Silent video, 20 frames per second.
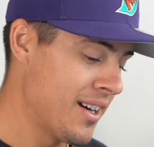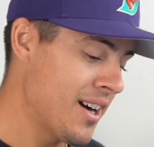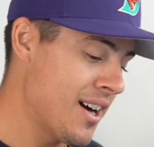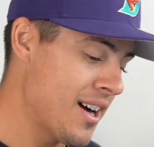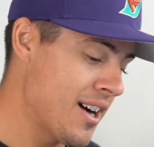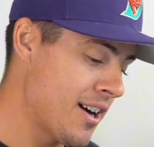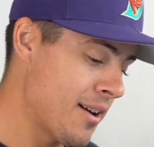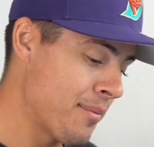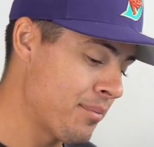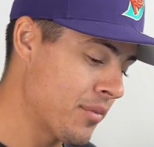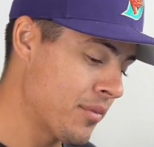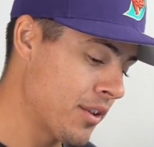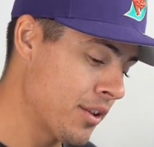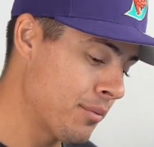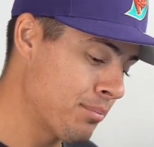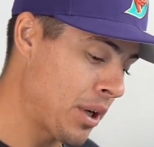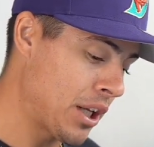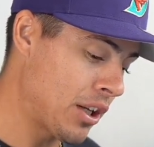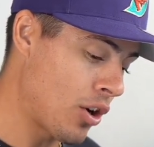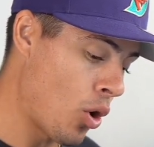
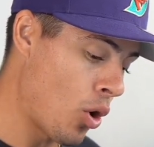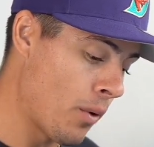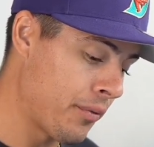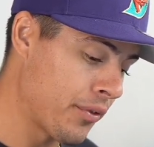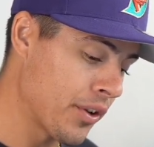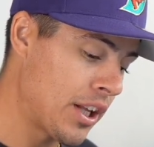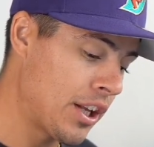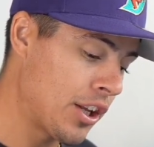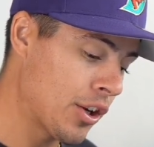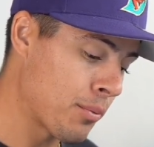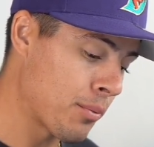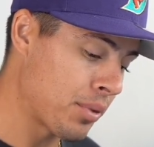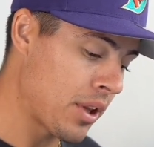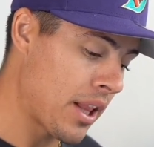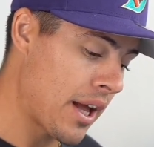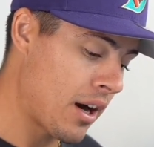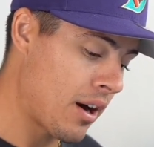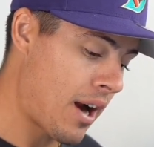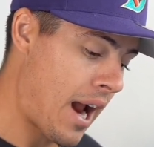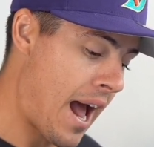But hopefully your
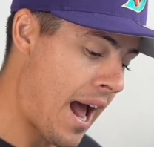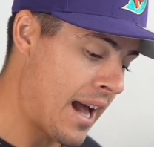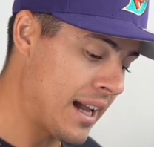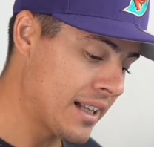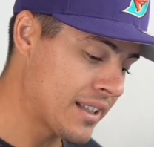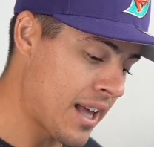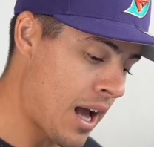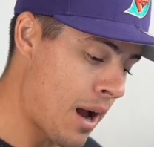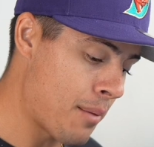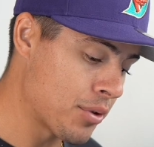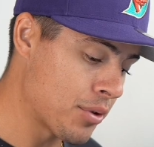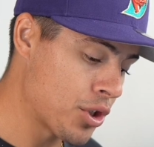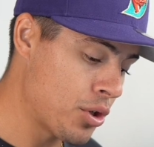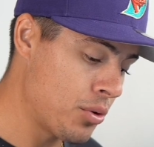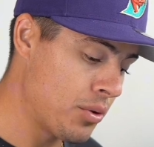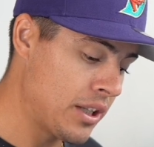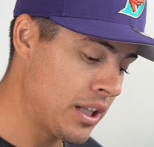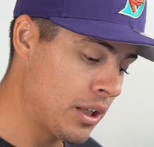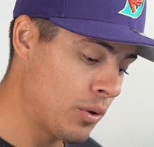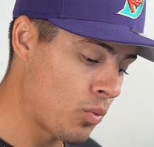player has the
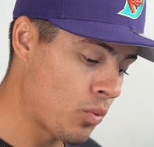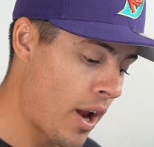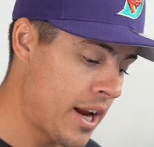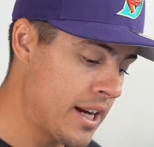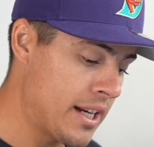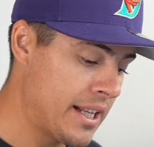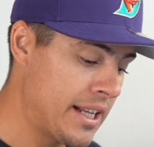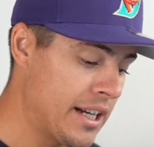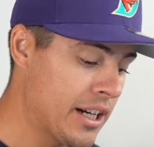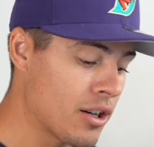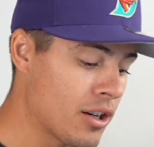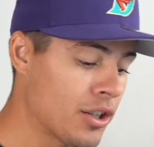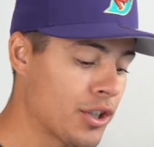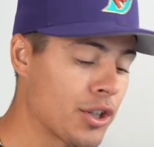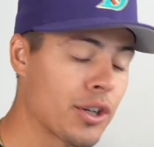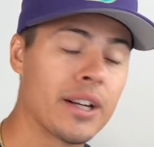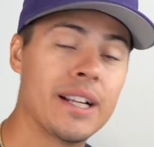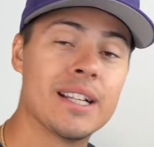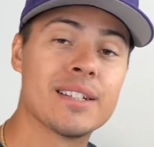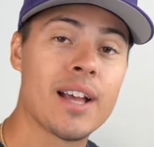opportunity right here
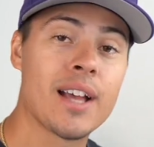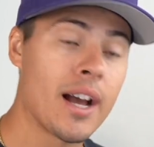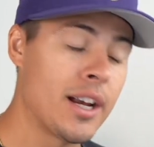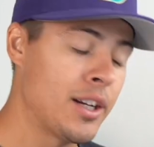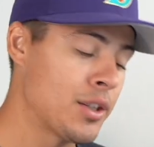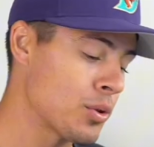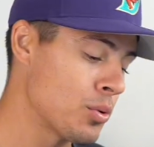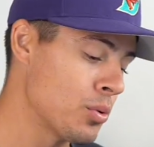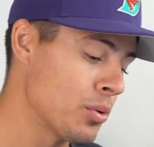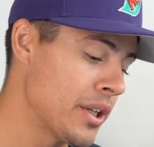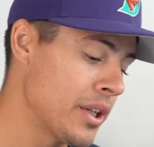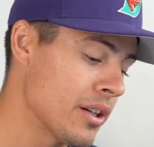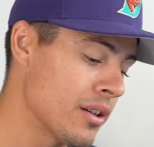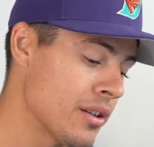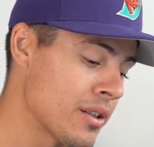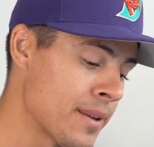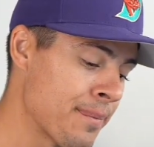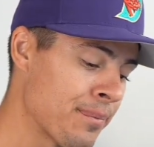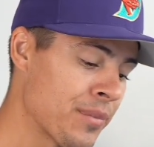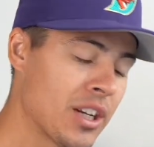during his high school
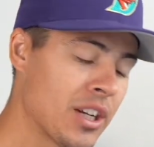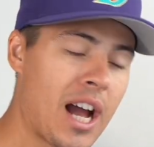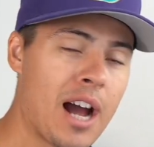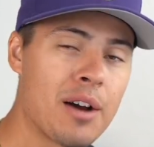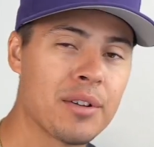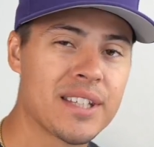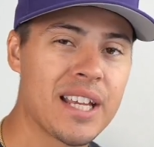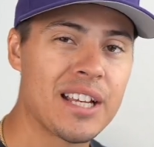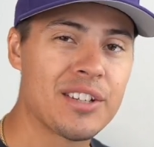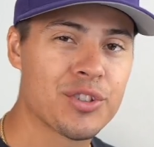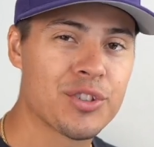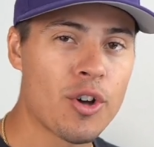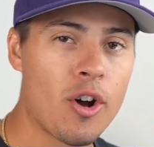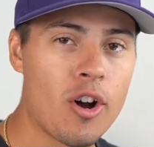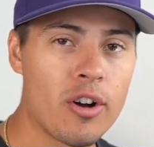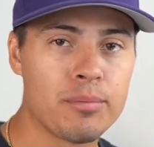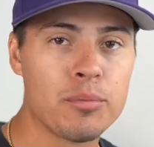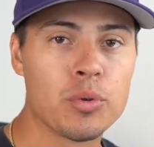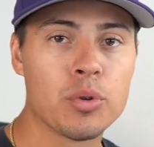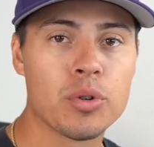years, I would say
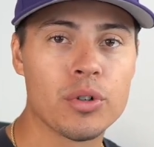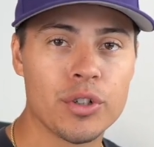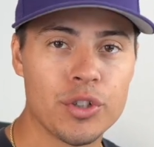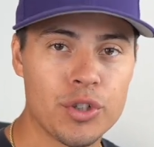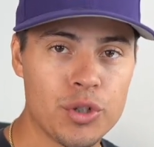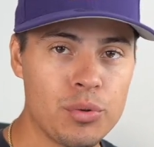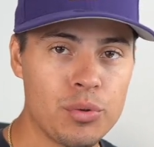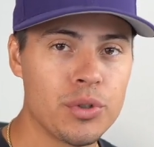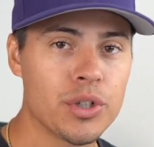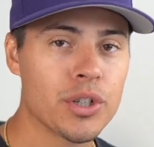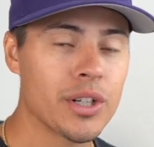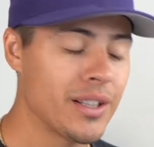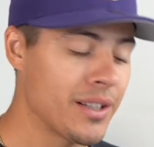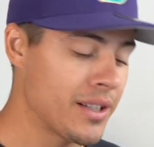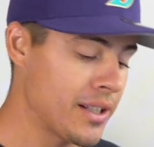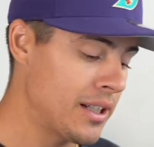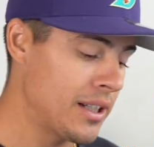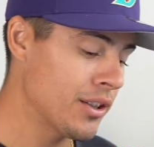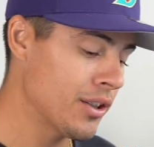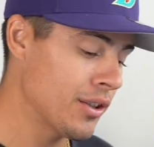sophomore, junior,
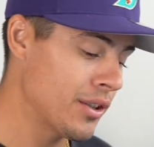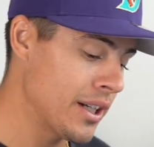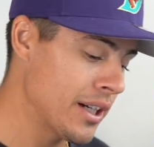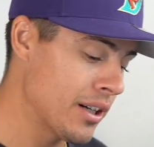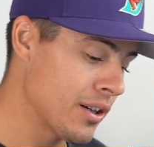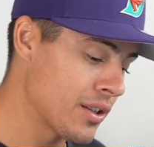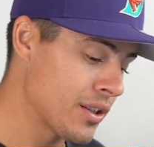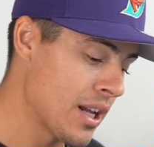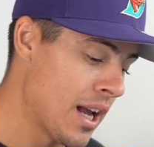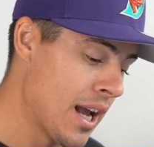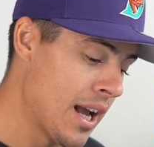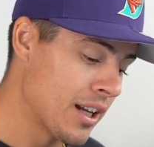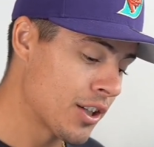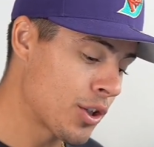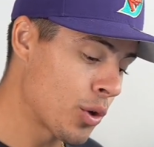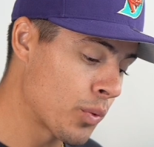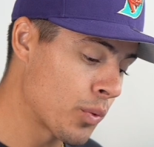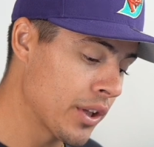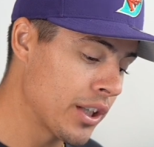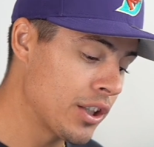and senior years,
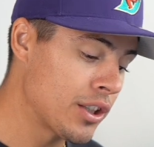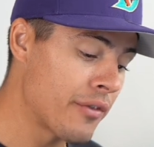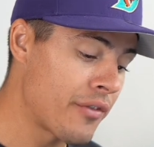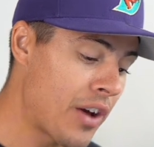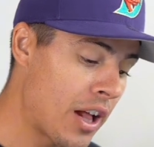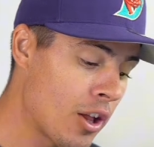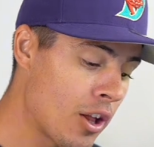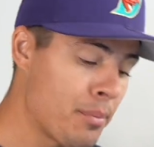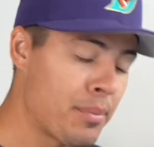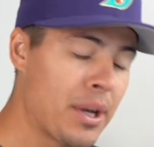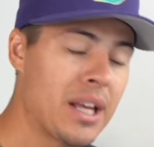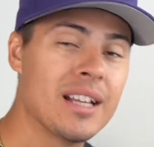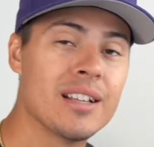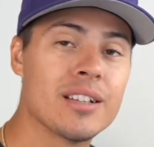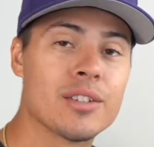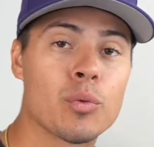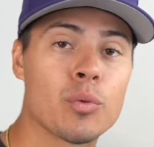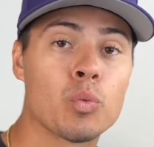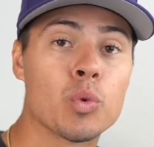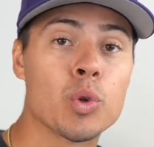to really develop
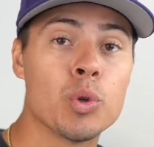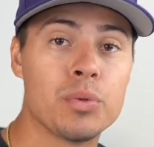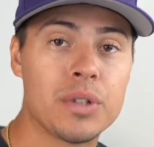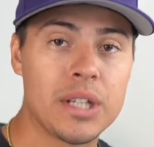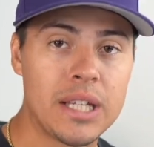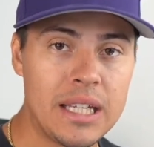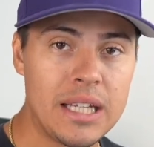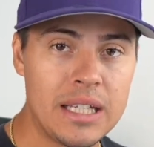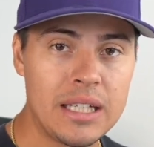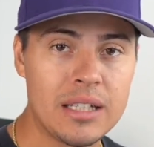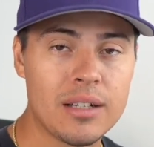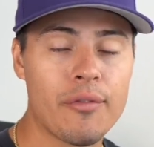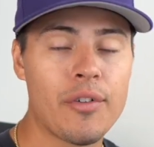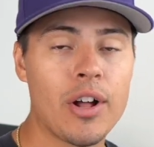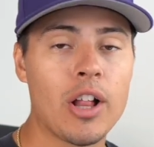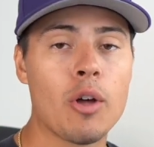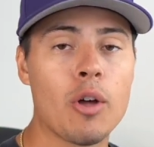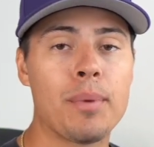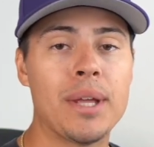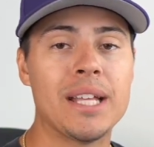his routine,
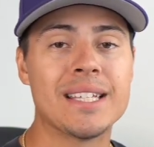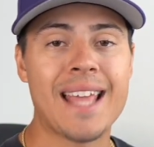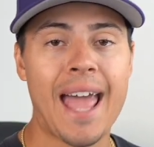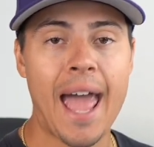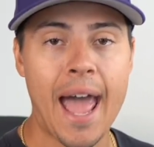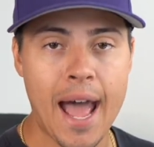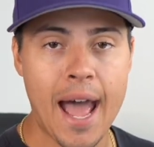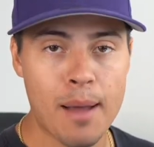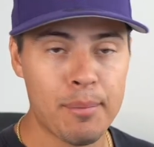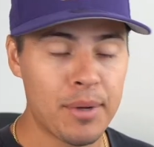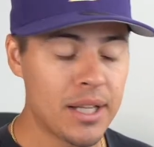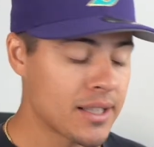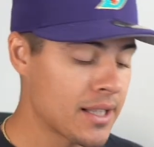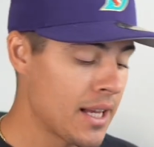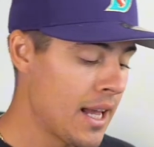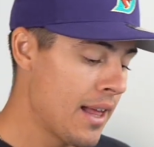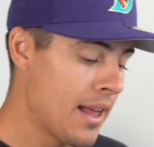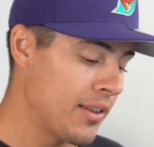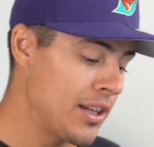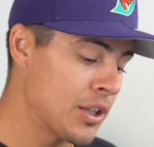develop his
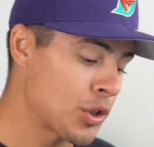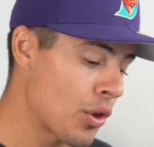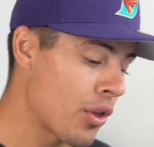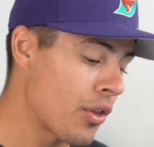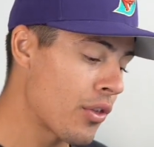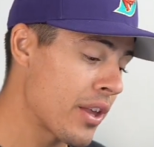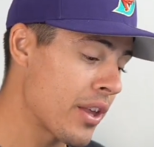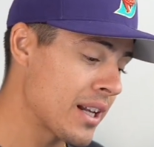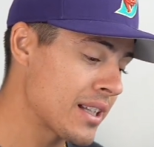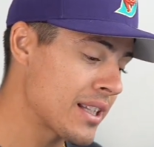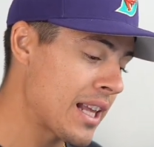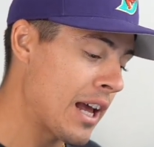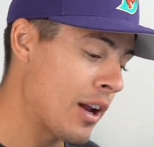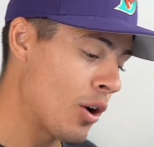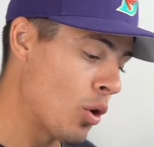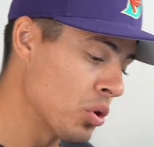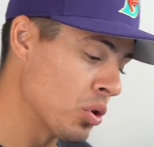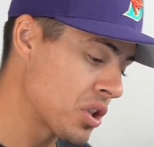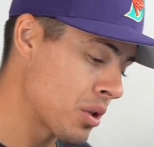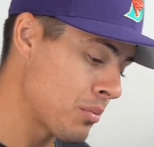habits. These are the things
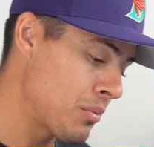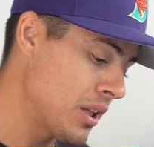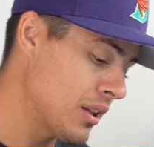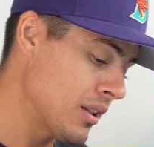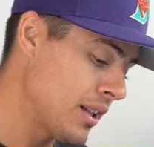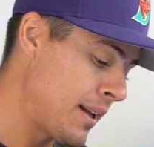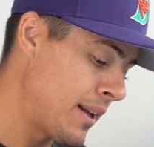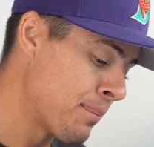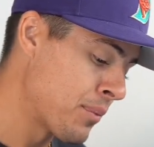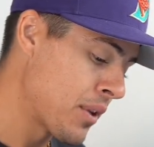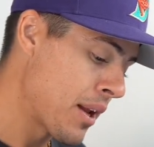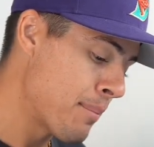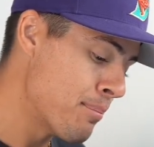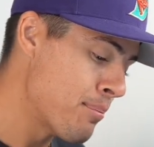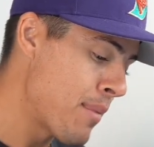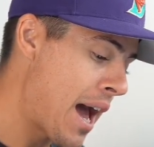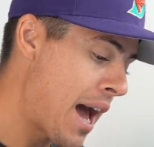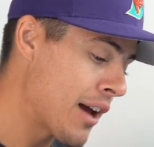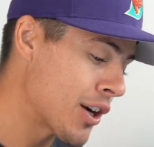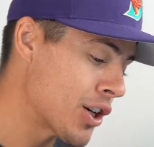that ultimately
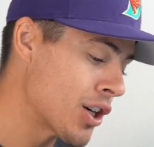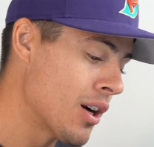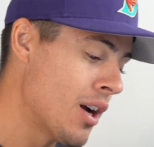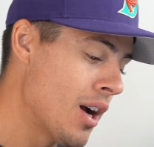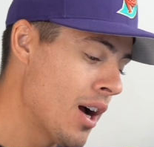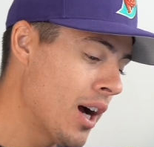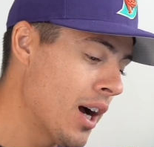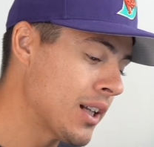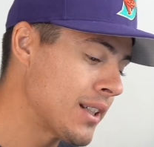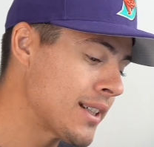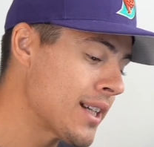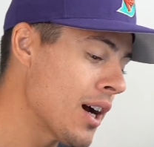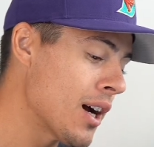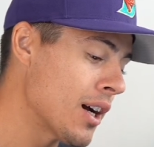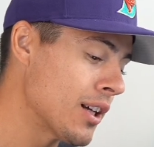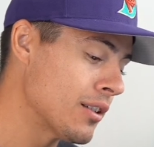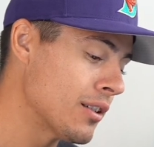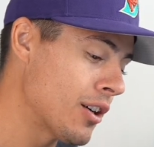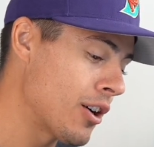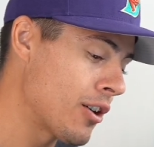matter a
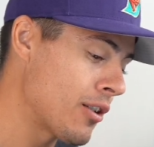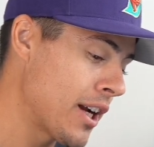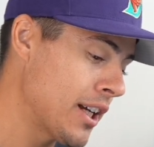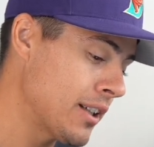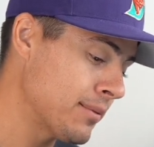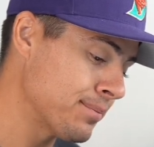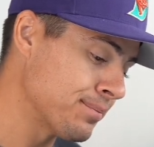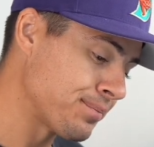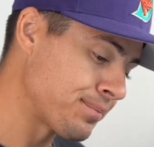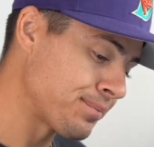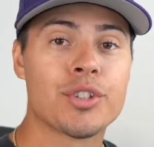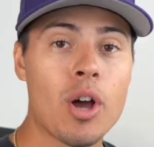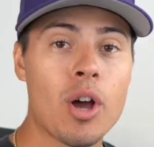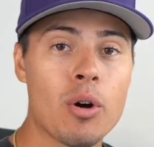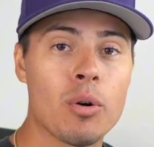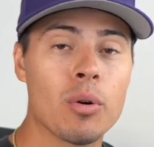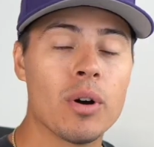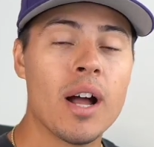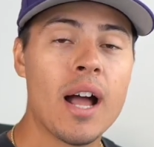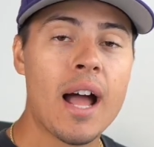ton, all right?
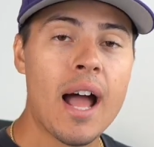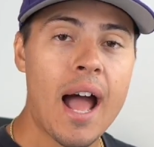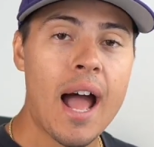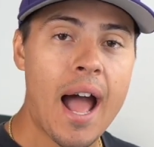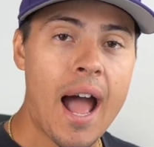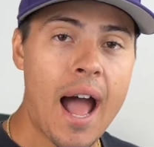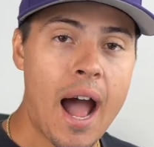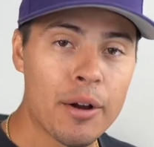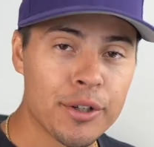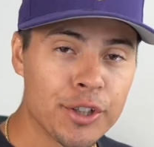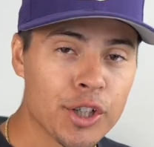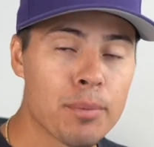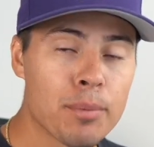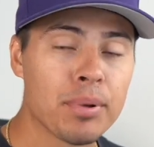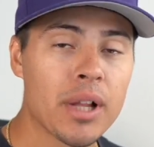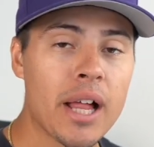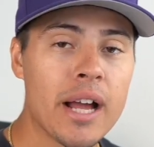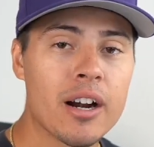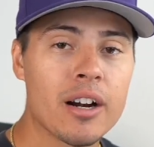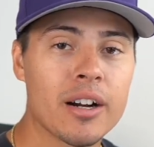So how your
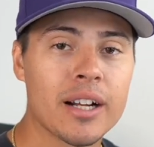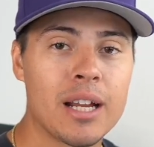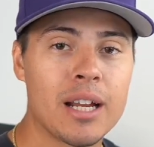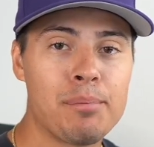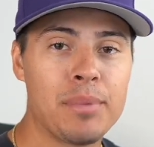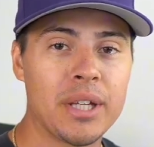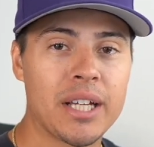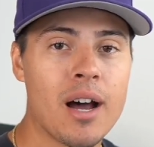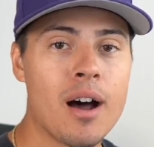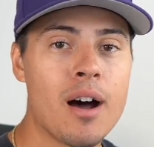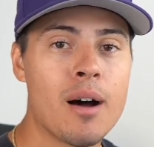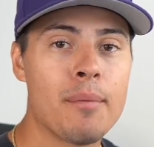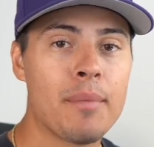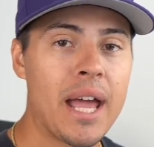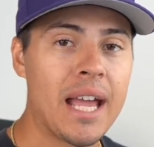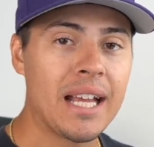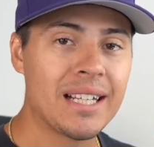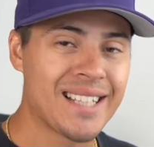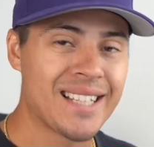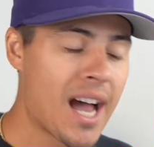player can
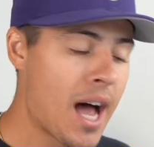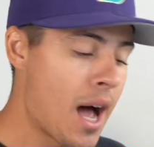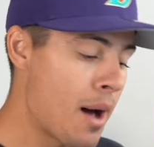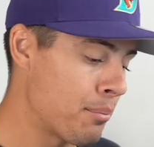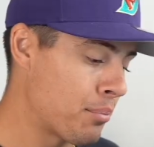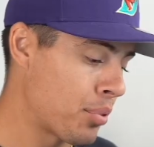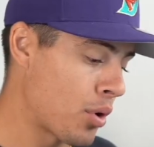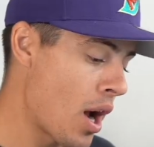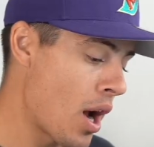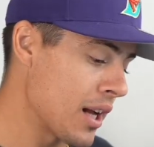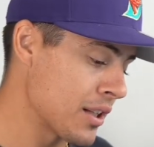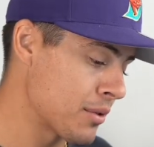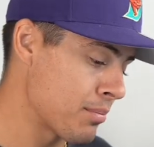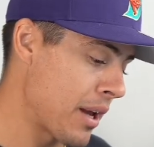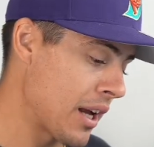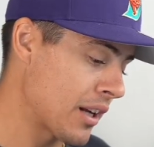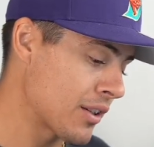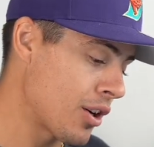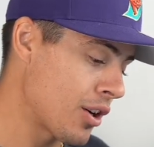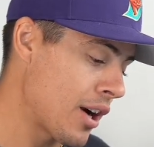become a top
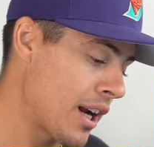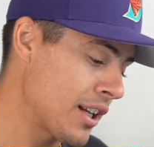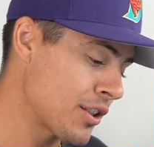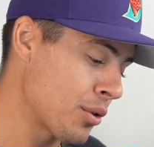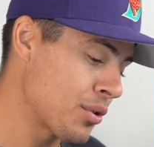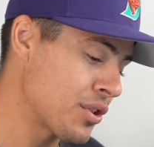prospect, all right?